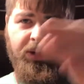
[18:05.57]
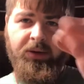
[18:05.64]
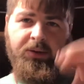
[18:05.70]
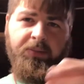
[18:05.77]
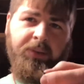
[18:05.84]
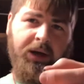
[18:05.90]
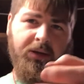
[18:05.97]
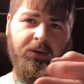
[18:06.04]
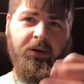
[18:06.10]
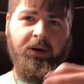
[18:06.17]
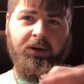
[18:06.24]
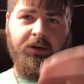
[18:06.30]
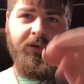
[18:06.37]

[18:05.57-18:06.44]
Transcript: by law you have